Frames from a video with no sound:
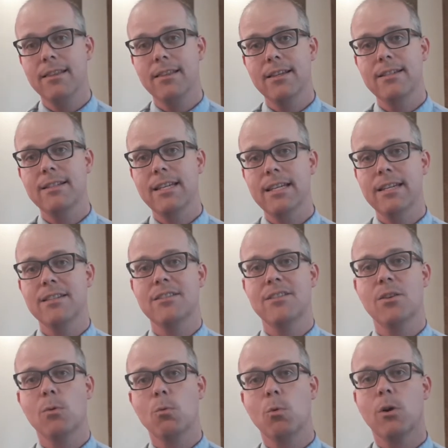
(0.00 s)
This is
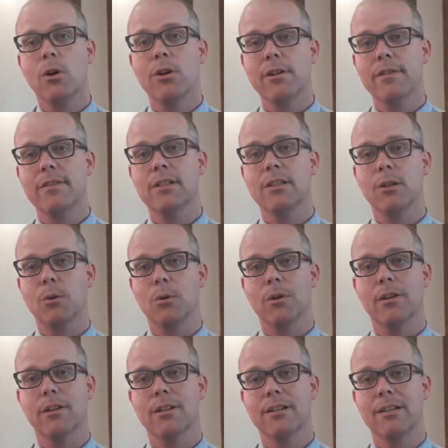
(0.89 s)
the word of the
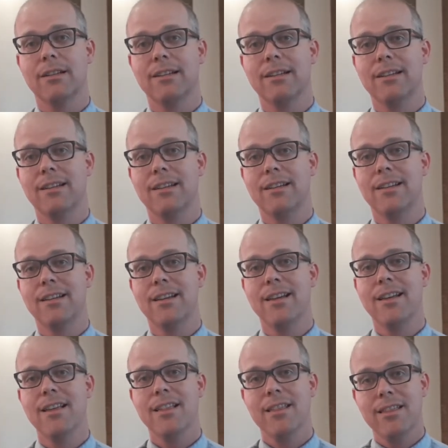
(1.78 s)
Lord.
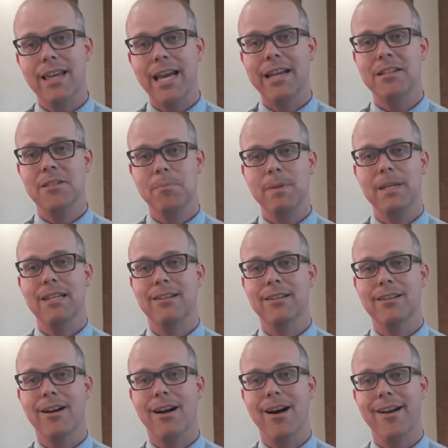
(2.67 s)
Thanks be
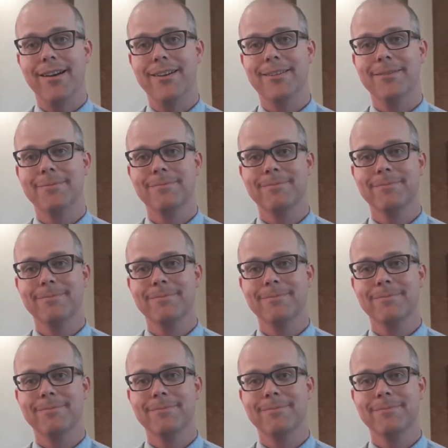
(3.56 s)
to God.